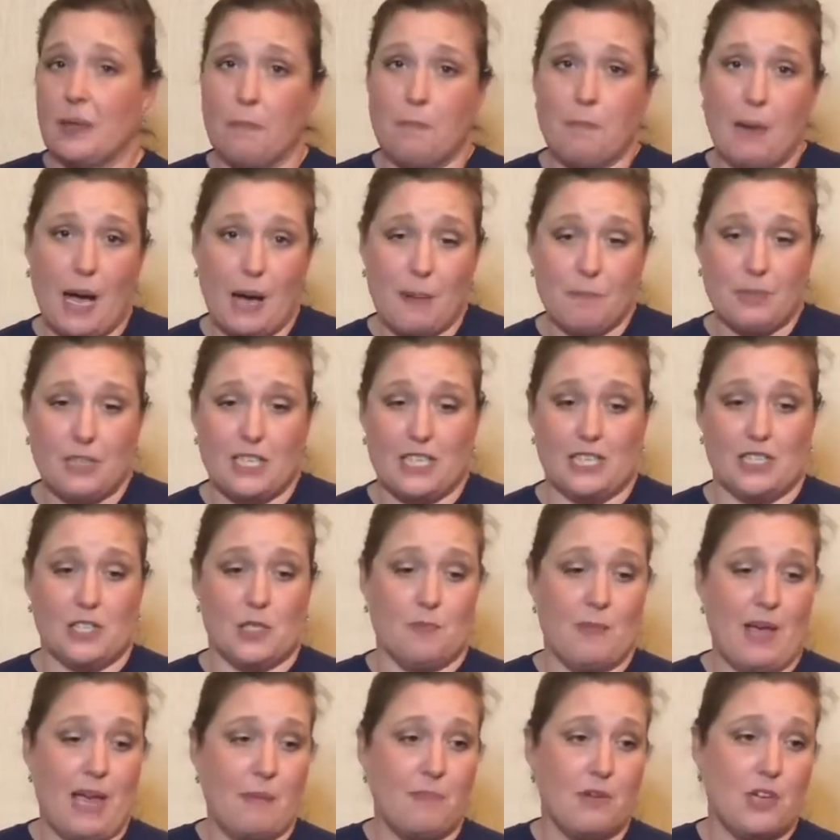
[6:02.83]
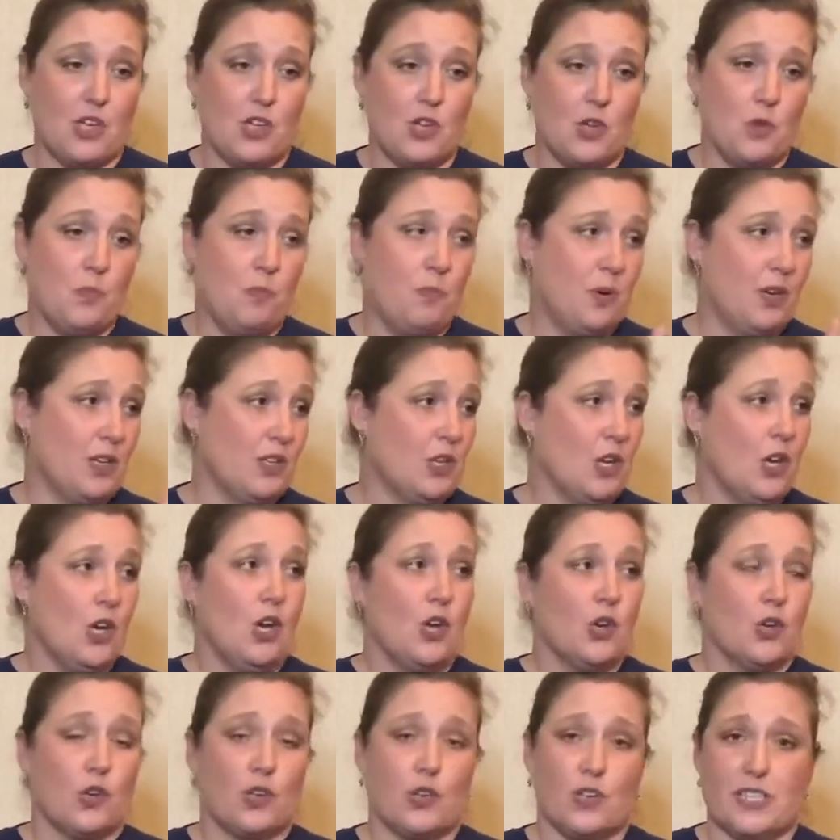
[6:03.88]
pumpkins. Maybe you put
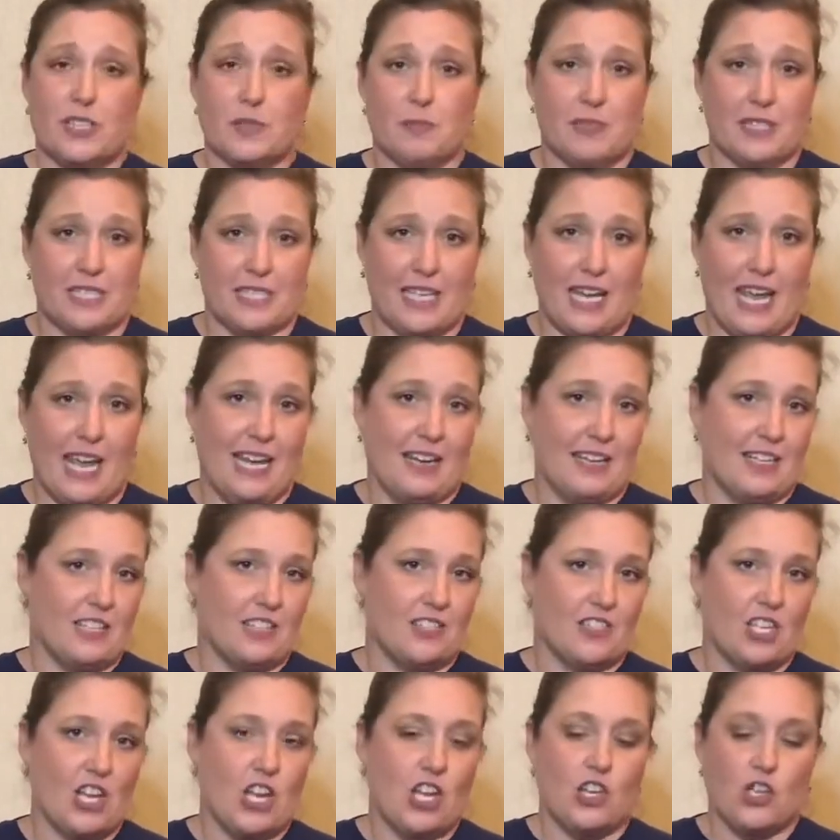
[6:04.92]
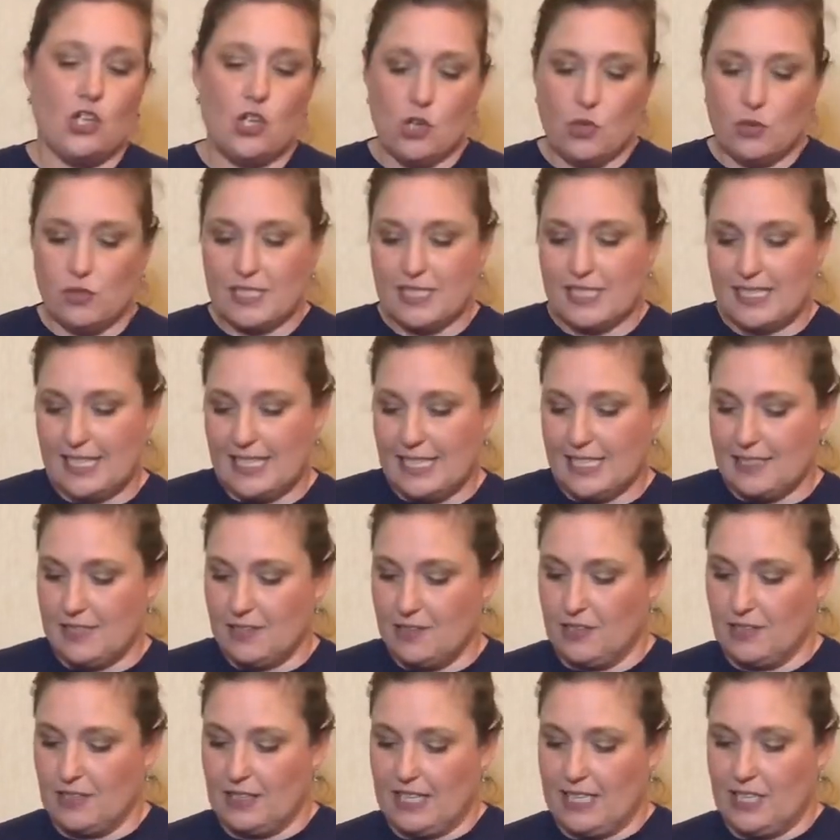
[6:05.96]
Christmas candies. You
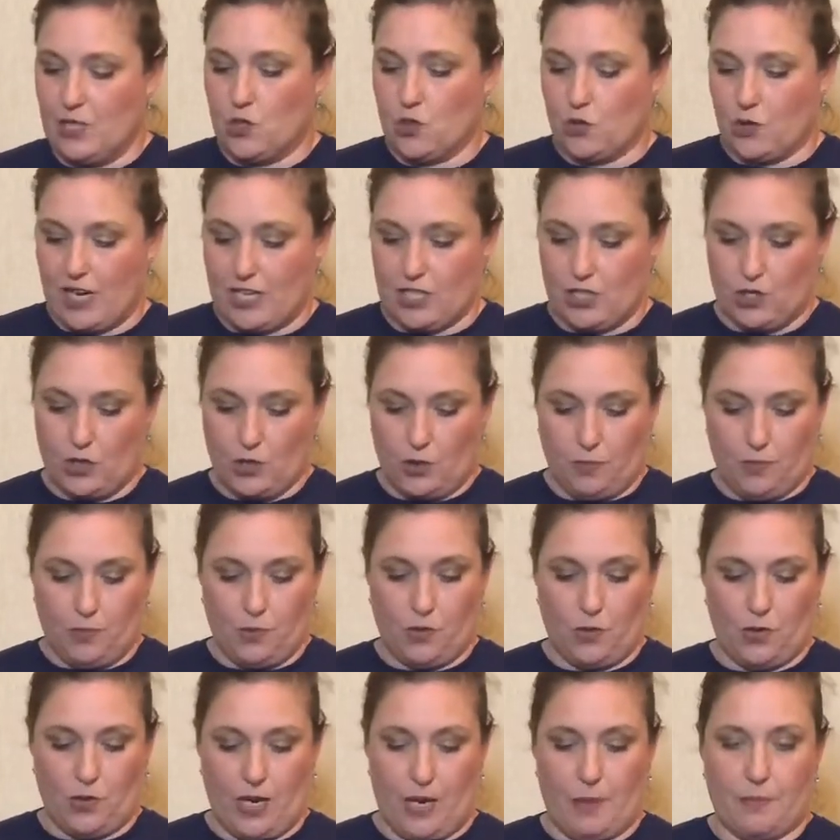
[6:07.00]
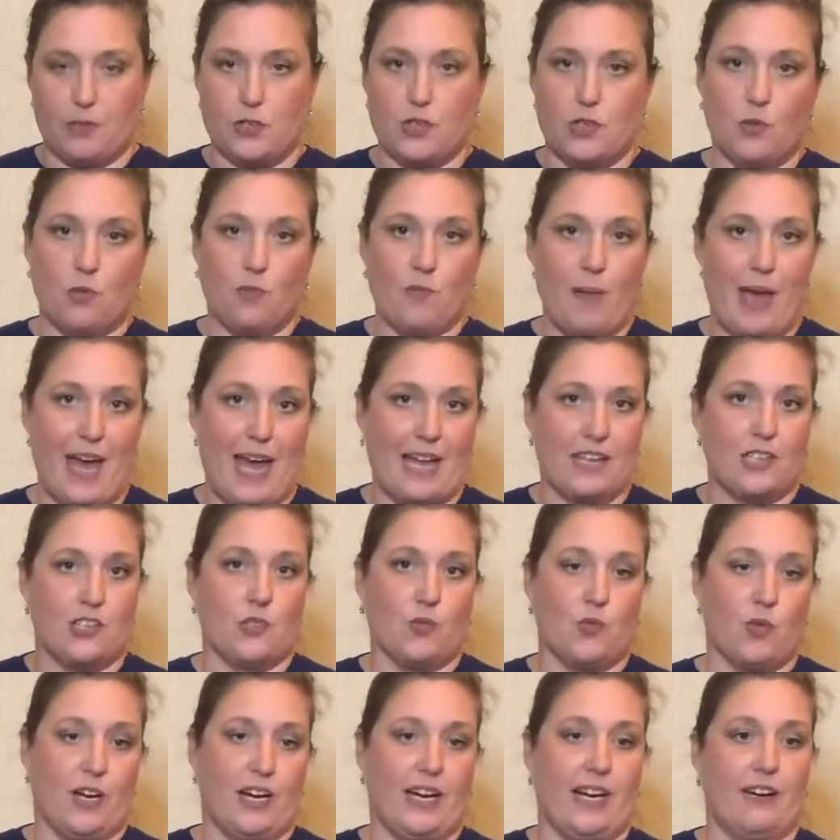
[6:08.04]
seasonally dress your board up to match
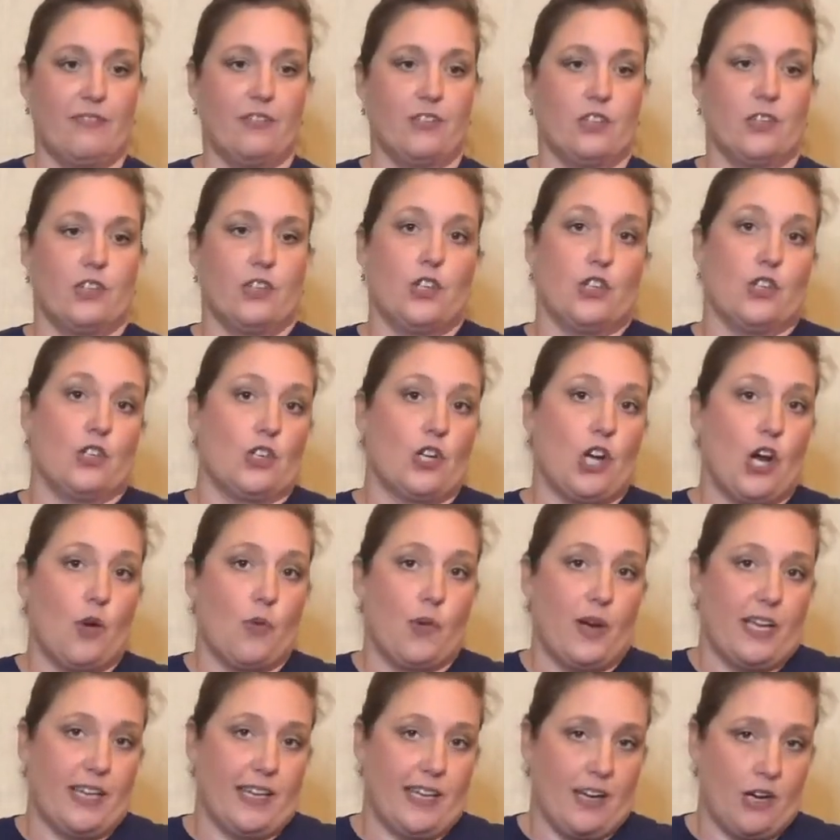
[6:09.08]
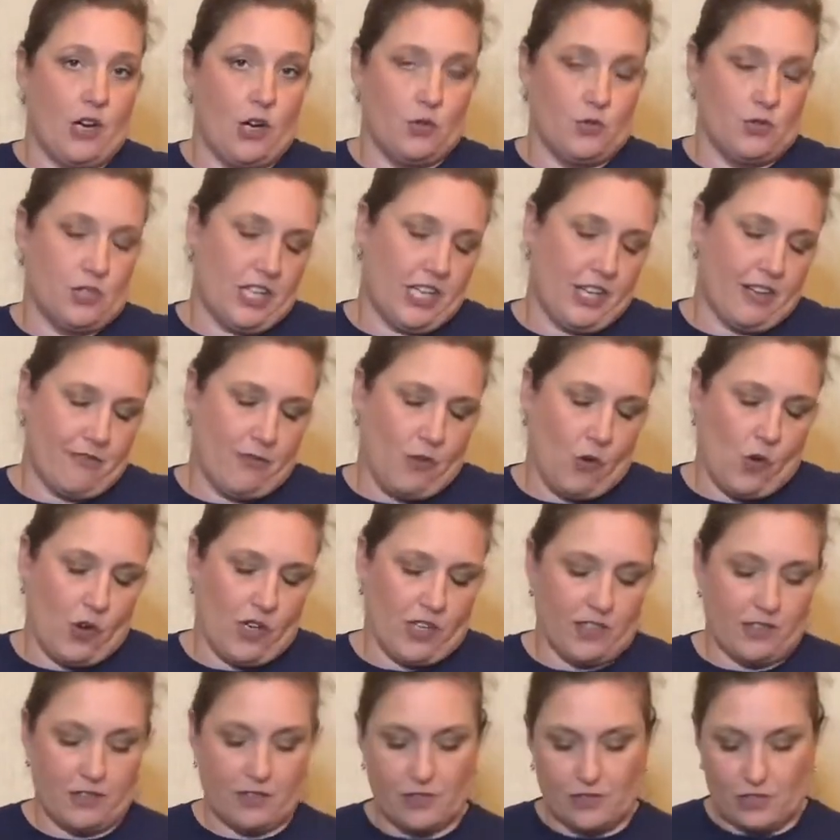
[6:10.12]
wherever you're going and hosting for.
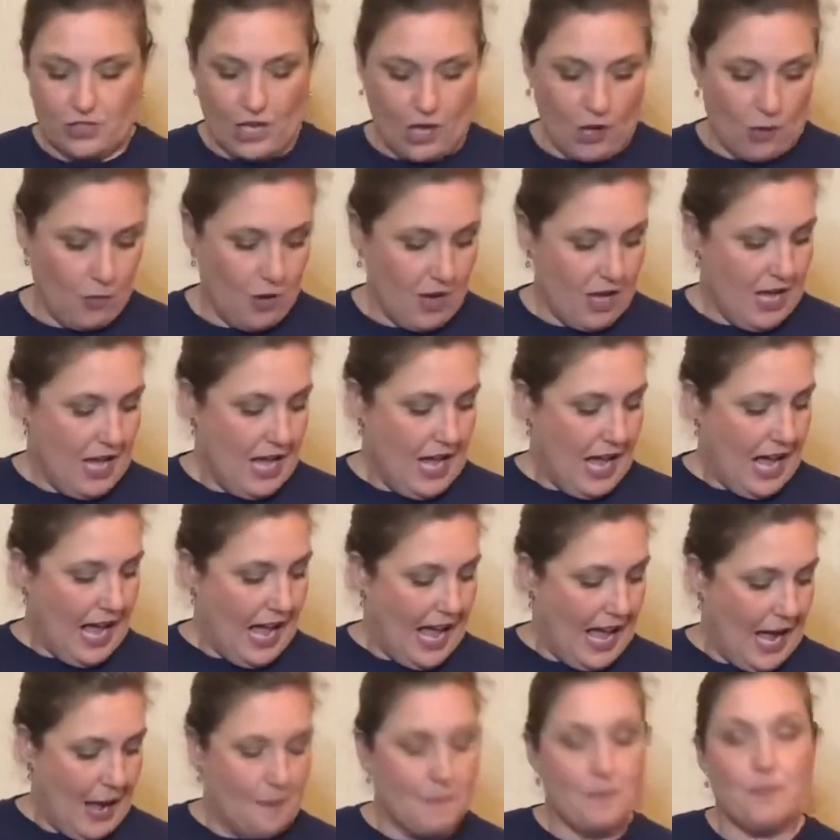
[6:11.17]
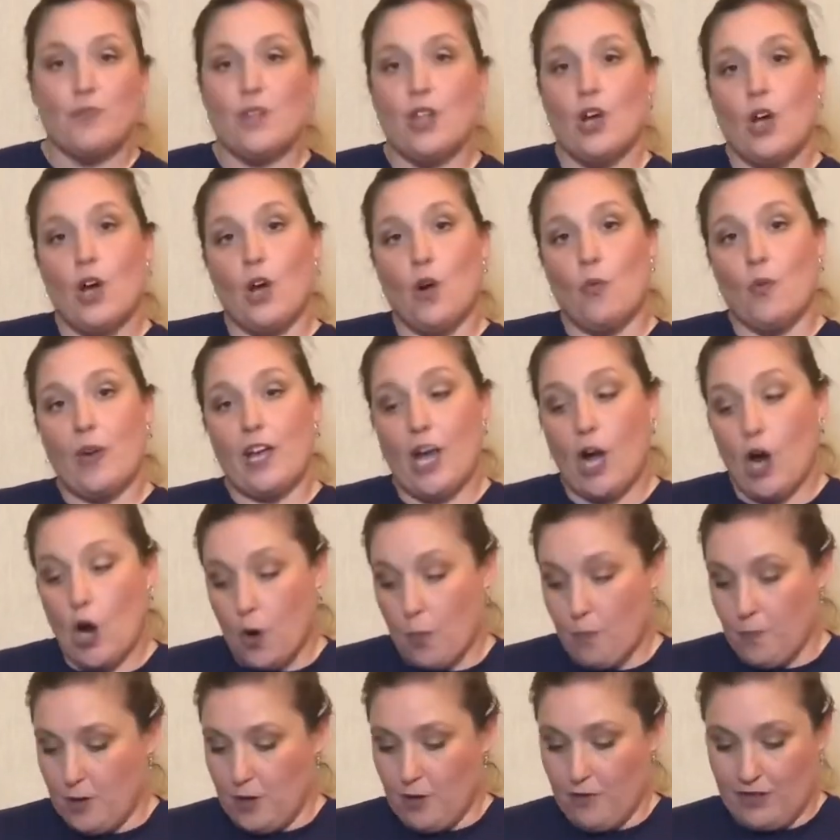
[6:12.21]
So we
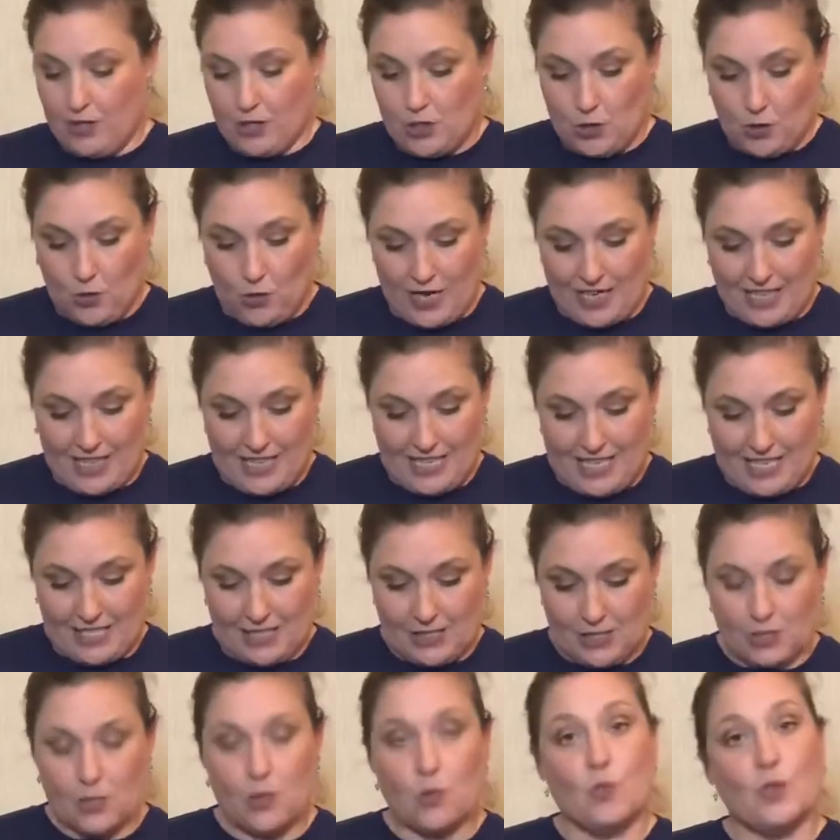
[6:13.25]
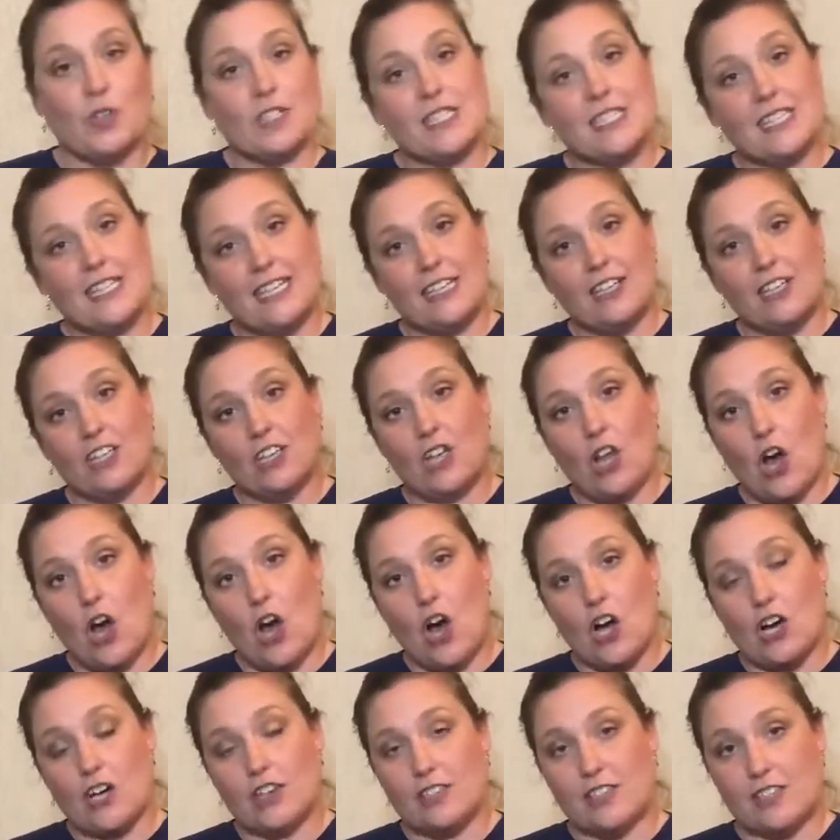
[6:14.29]
hope you've enjoyed this. We'll send
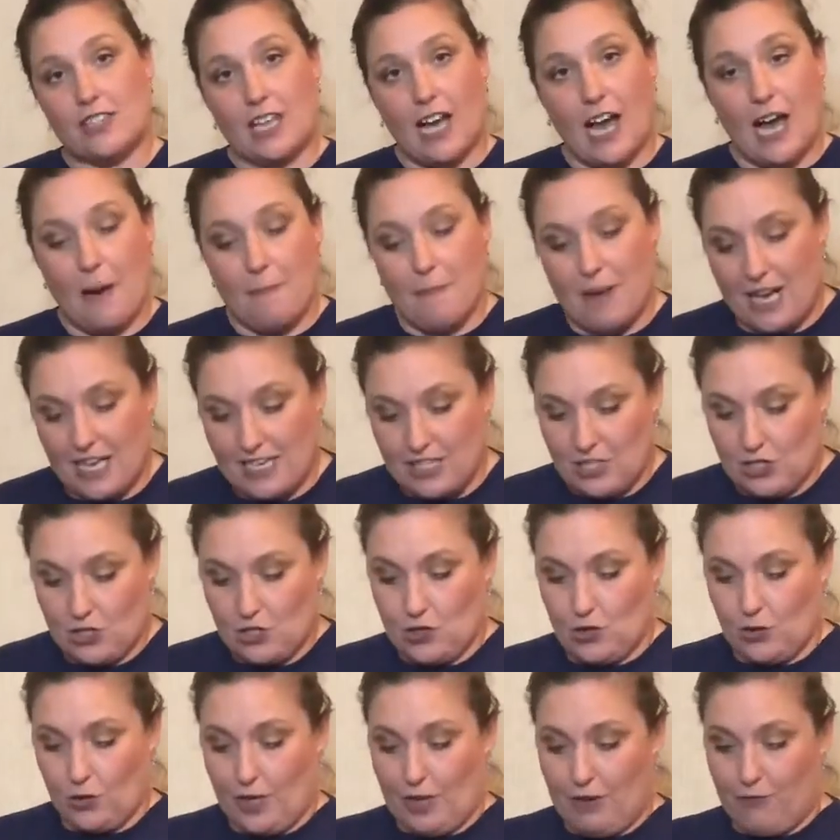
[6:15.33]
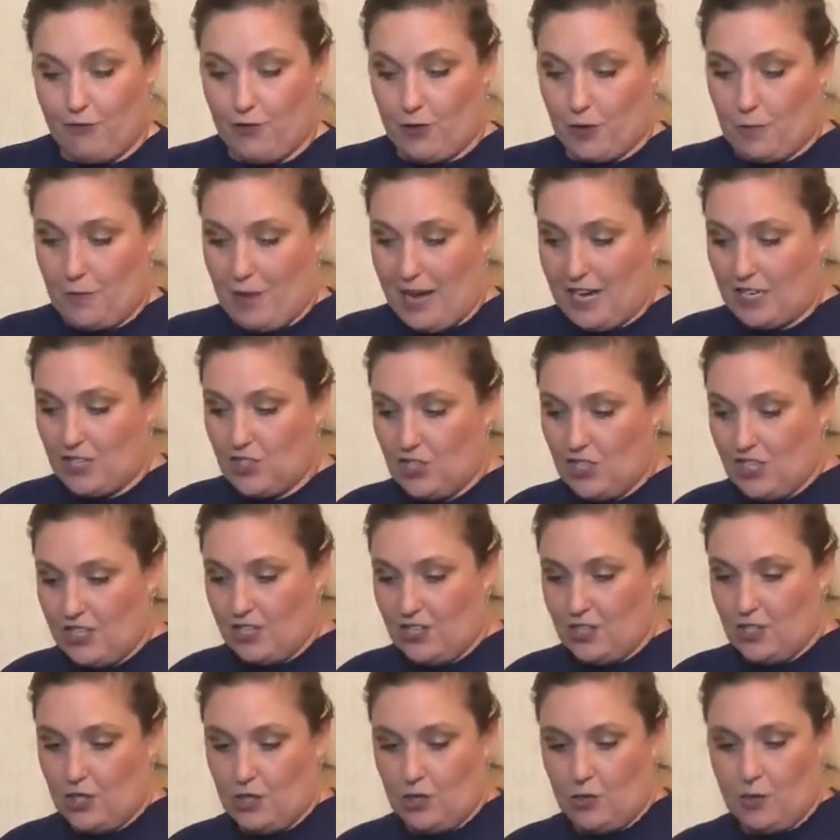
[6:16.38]
along some additional information
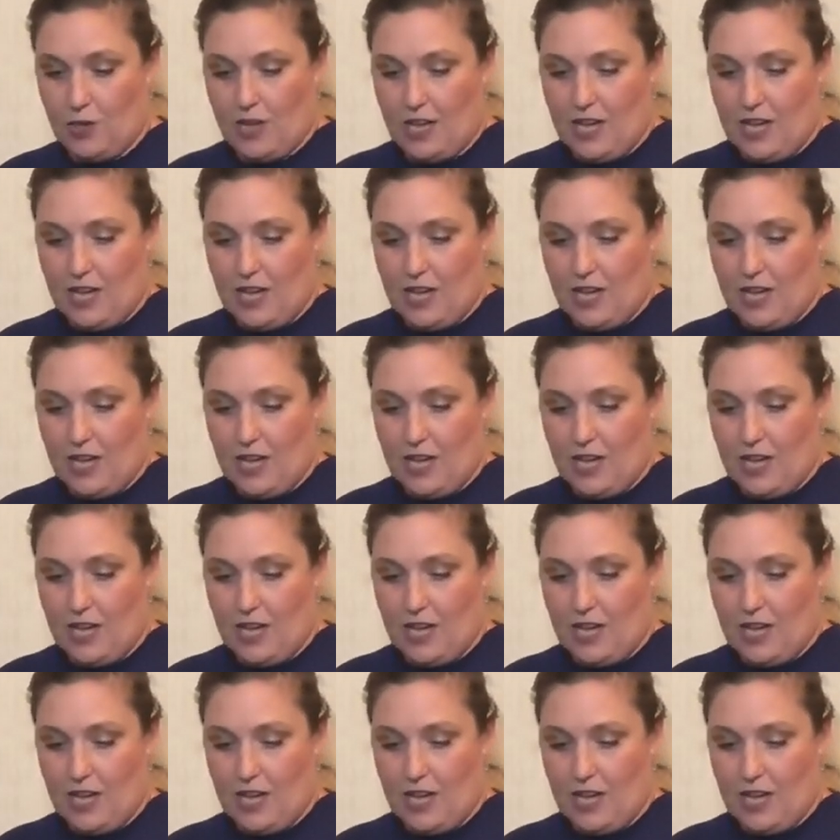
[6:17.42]
to